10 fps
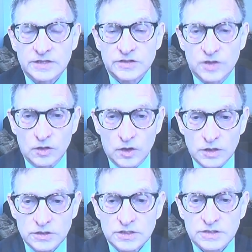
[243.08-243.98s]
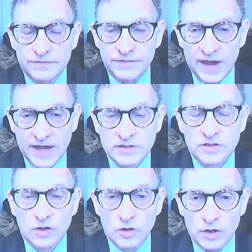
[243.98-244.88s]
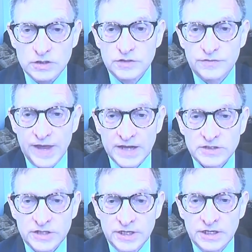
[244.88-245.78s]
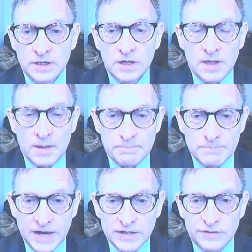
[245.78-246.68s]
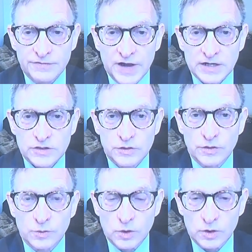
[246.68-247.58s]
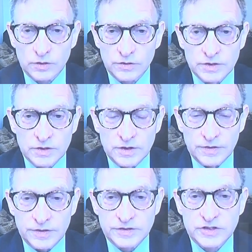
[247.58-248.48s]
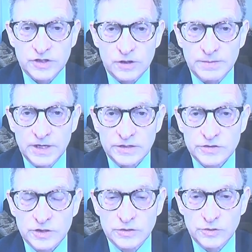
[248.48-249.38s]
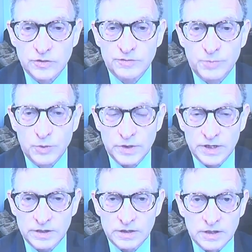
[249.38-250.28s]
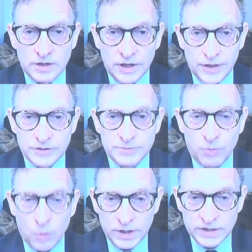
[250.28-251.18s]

largest, has the largest vaccine manufacturer in the world. The Serum Institute of Pune is poised